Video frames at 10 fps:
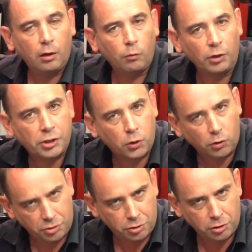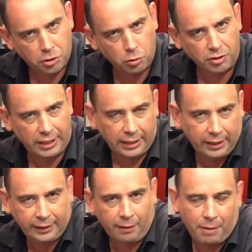which causes the soot in the
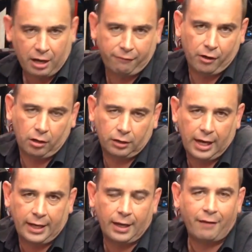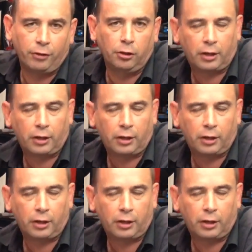inlet manifold. And have a look